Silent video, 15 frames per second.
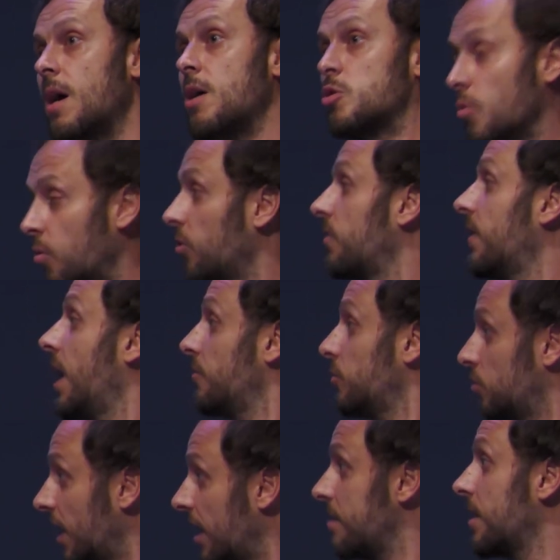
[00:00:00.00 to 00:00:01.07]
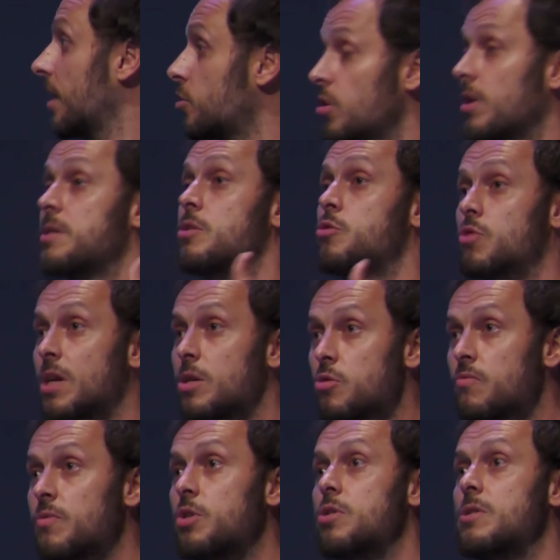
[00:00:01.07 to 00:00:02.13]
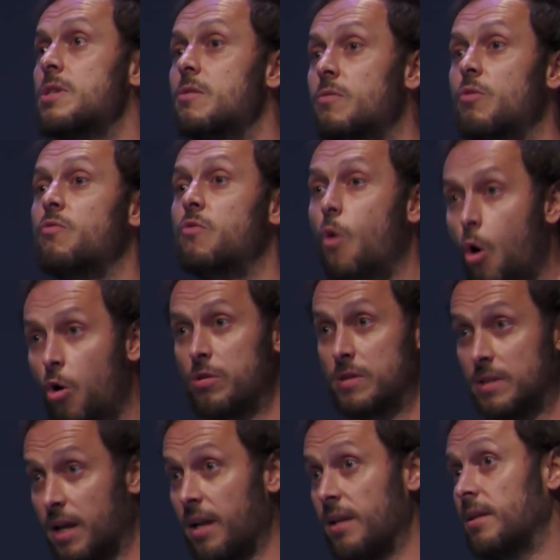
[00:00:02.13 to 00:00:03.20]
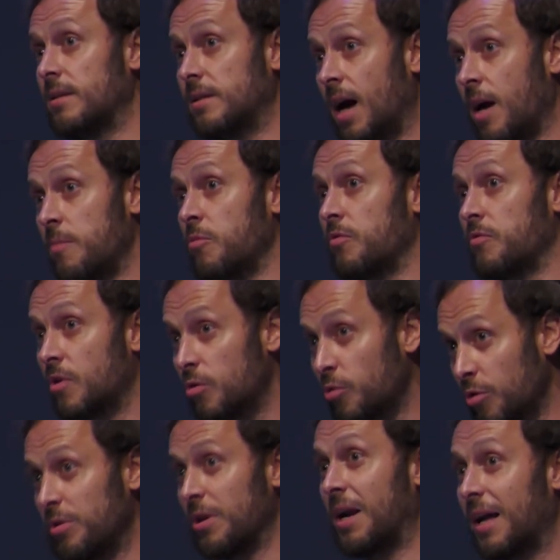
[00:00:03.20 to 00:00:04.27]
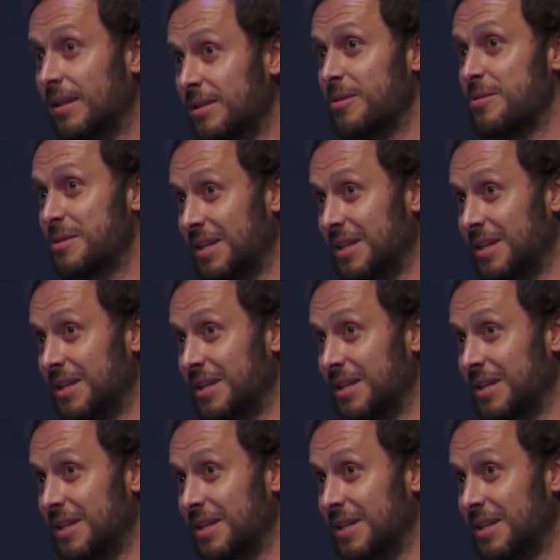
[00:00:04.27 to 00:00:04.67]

So what we have today is actually a situation which is even worse than at the time of Günther Anders,